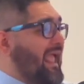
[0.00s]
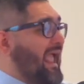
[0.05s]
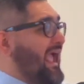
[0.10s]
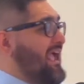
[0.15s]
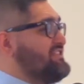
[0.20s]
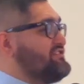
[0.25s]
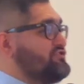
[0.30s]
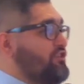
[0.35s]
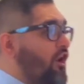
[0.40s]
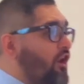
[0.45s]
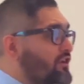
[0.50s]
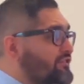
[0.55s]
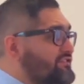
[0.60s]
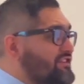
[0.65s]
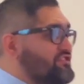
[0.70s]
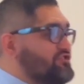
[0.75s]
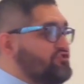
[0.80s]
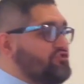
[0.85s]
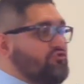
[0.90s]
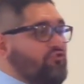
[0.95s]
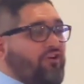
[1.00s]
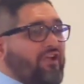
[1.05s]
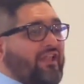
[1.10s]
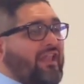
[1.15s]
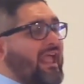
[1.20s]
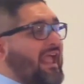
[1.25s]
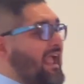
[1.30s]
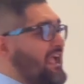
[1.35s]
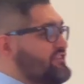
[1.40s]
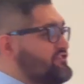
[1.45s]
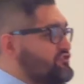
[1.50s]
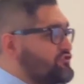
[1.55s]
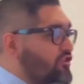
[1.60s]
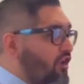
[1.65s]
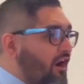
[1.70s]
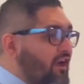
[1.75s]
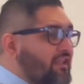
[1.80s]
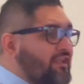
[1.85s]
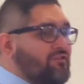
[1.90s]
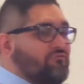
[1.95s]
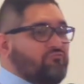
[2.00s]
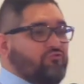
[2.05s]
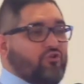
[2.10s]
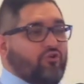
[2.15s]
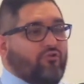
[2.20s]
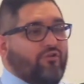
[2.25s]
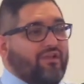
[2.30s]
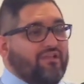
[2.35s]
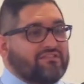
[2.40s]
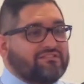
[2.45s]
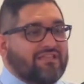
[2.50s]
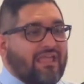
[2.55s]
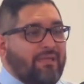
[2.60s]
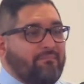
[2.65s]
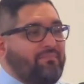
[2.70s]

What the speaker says: It's all destroyed. It's all in ruins.